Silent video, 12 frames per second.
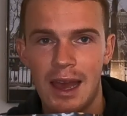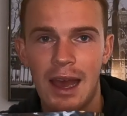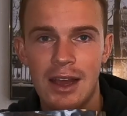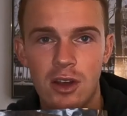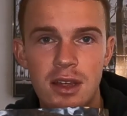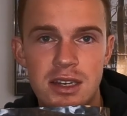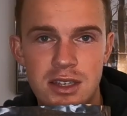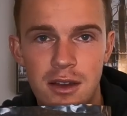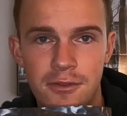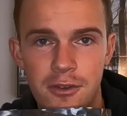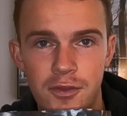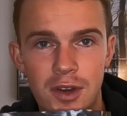I got this
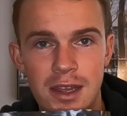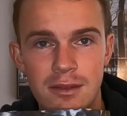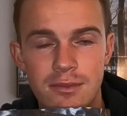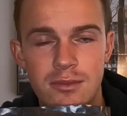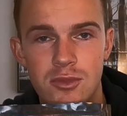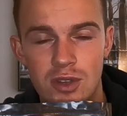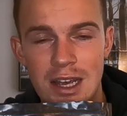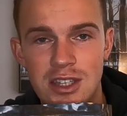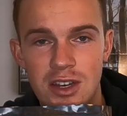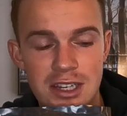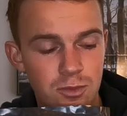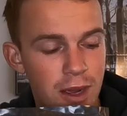stuff for free, so that's
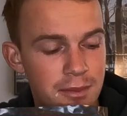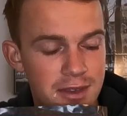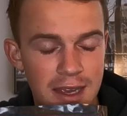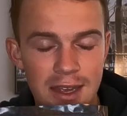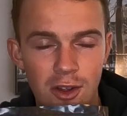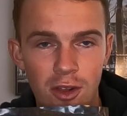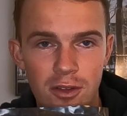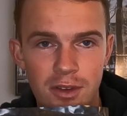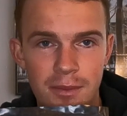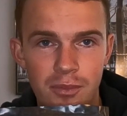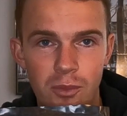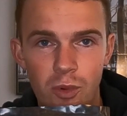the reason why I'm taking all of
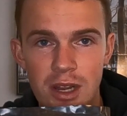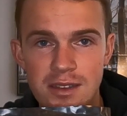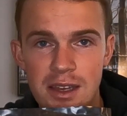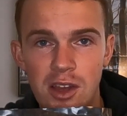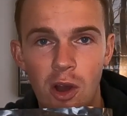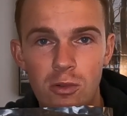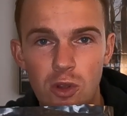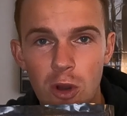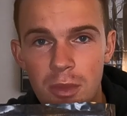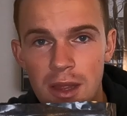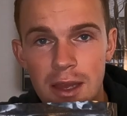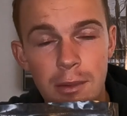it. Would I take it all
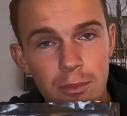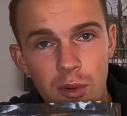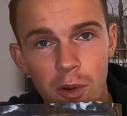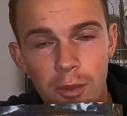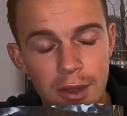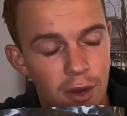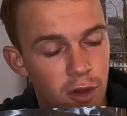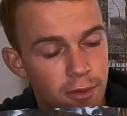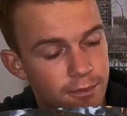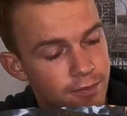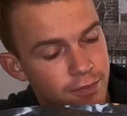normally? Probably not.